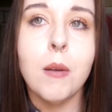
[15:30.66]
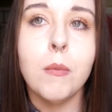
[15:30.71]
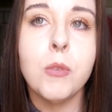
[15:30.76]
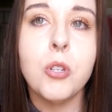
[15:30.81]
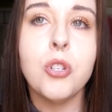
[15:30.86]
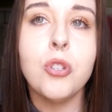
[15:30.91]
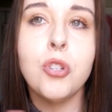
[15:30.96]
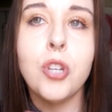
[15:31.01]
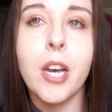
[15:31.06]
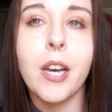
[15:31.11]

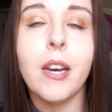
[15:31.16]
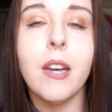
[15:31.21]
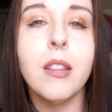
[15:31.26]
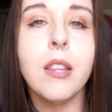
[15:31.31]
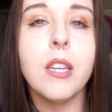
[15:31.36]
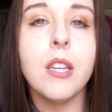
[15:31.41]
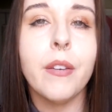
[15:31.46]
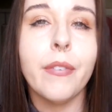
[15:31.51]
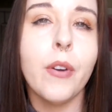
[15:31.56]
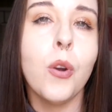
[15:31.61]
Just check out
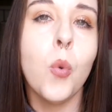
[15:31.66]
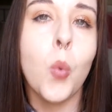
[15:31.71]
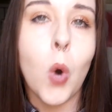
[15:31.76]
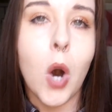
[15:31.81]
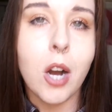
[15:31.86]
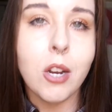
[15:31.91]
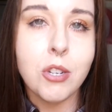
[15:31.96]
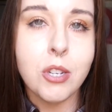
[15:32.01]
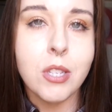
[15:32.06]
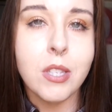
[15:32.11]
the different
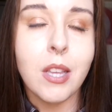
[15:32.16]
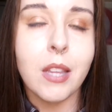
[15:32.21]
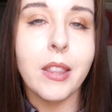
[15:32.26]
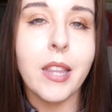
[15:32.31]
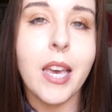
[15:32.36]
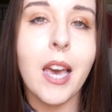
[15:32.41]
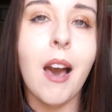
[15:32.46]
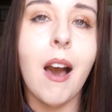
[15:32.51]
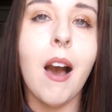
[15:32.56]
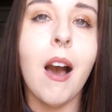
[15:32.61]
washes that
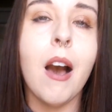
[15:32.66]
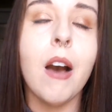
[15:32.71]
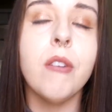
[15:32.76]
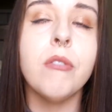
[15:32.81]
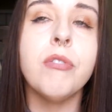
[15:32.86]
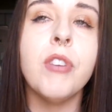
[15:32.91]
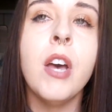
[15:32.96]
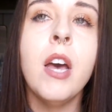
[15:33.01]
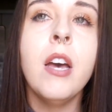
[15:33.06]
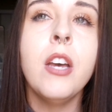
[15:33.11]
they
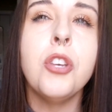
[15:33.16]
have.